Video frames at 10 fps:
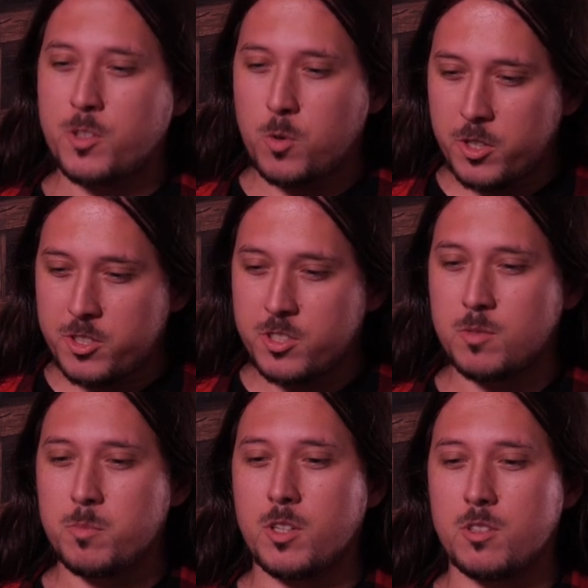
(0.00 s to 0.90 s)
question
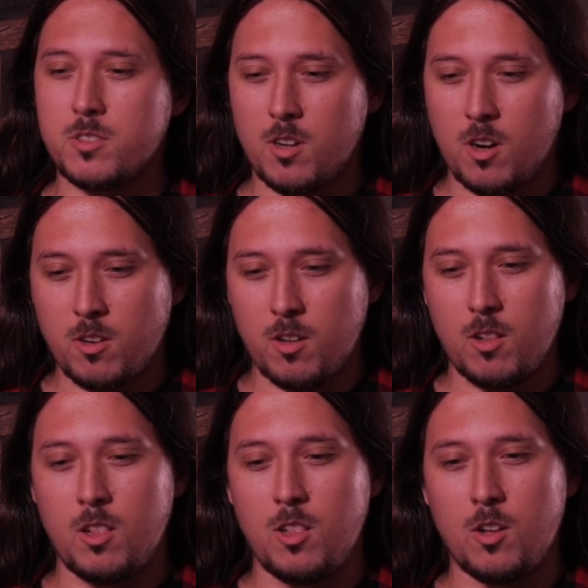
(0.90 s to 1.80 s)
because there are a
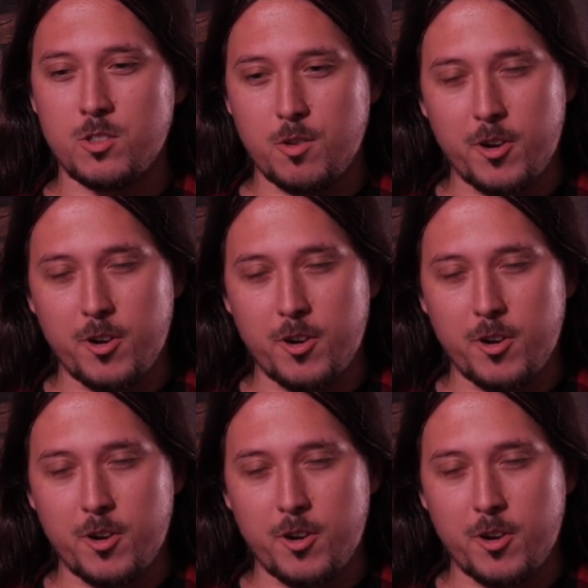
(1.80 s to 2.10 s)
lot of